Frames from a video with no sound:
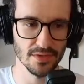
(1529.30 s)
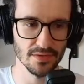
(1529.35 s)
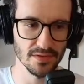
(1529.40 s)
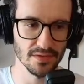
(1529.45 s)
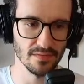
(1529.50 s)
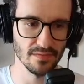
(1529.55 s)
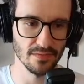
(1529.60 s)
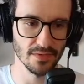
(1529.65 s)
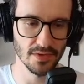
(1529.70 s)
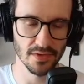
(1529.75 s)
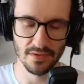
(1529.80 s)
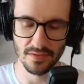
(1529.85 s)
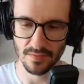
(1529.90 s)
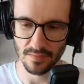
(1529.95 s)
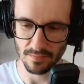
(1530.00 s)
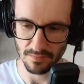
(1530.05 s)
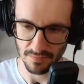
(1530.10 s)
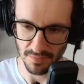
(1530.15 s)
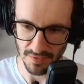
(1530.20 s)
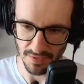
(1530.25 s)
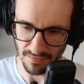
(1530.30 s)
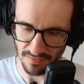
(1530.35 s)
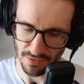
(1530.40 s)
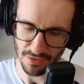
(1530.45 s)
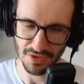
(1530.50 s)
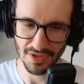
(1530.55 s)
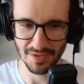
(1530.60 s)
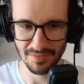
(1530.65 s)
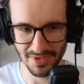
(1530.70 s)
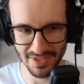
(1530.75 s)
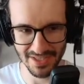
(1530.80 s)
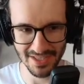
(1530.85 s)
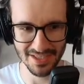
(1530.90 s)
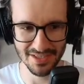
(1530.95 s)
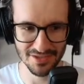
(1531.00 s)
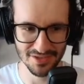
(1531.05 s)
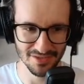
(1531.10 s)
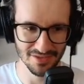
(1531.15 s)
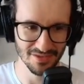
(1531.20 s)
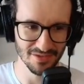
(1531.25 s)
Symfony
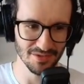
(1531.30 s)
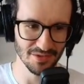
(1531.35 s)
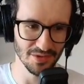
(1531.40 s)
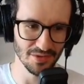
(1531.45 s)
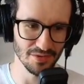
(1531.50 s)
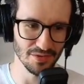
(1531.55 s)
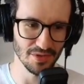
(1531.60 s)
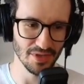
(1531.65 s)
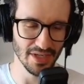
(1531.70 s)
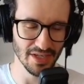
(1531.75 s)
application or